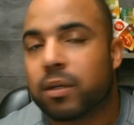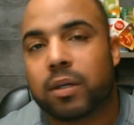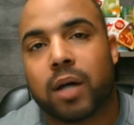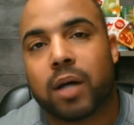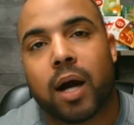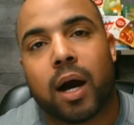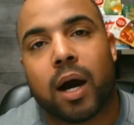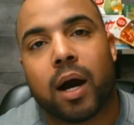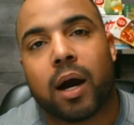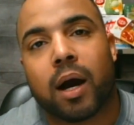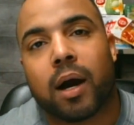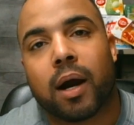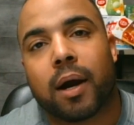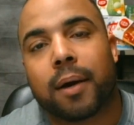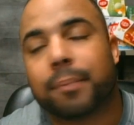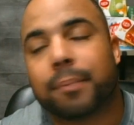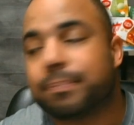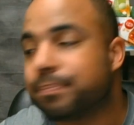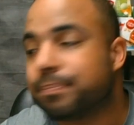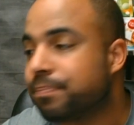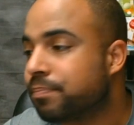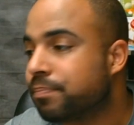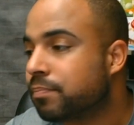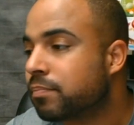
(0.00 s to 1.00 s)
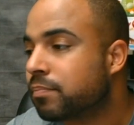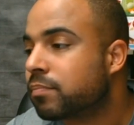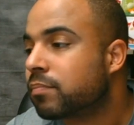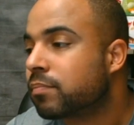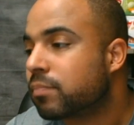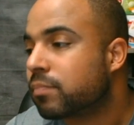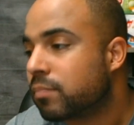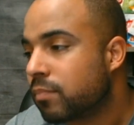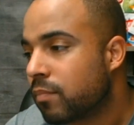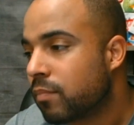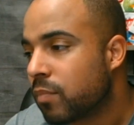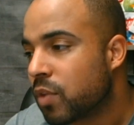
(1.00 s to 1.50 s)
for
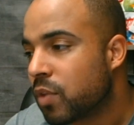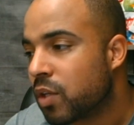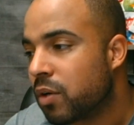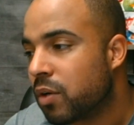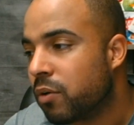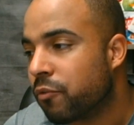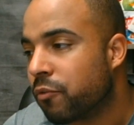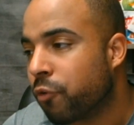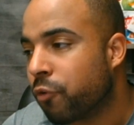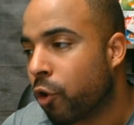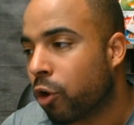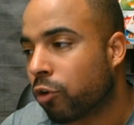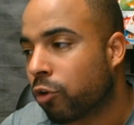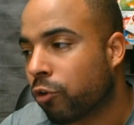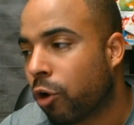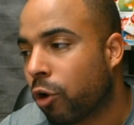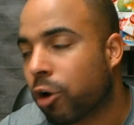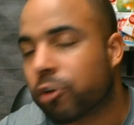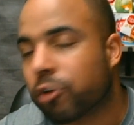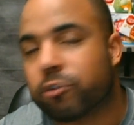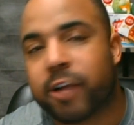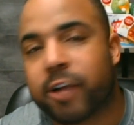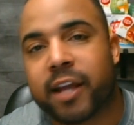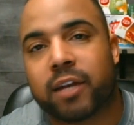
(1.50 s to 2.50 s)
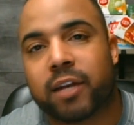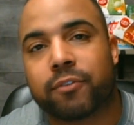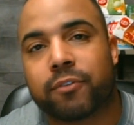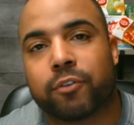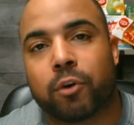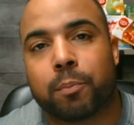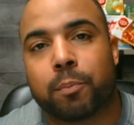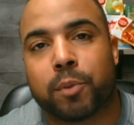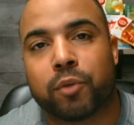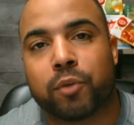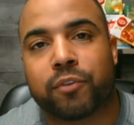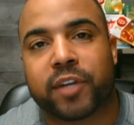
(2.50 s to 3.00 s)
Aurora Creative
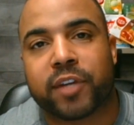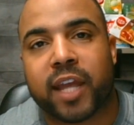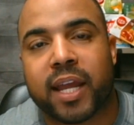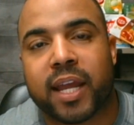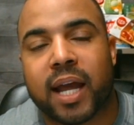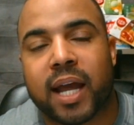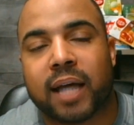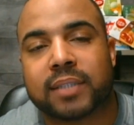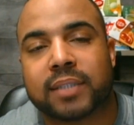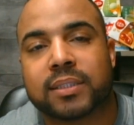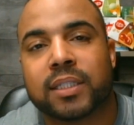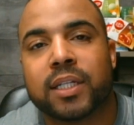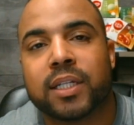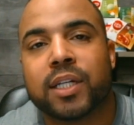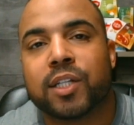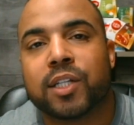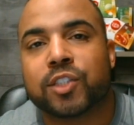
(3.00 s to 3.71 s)
or Beautiful Chaos,